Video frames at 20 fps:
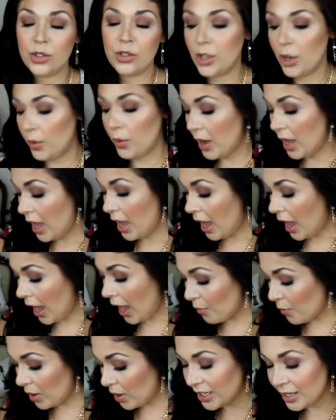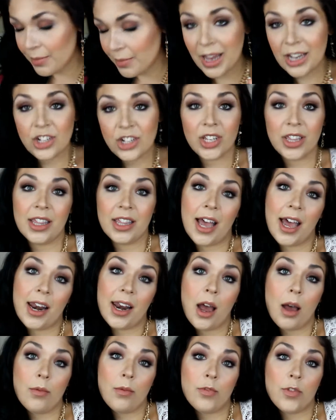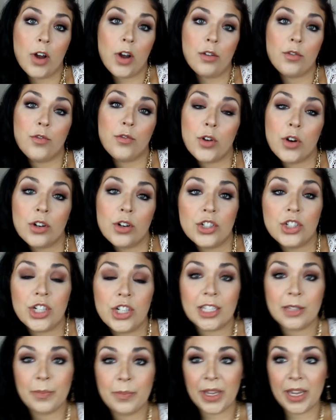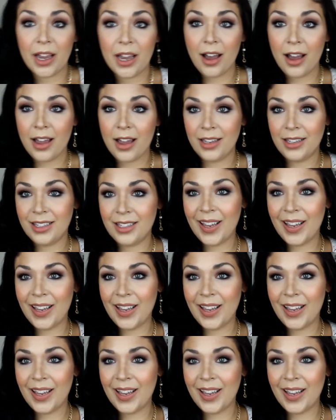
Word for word: So I want to mention that up front first, just because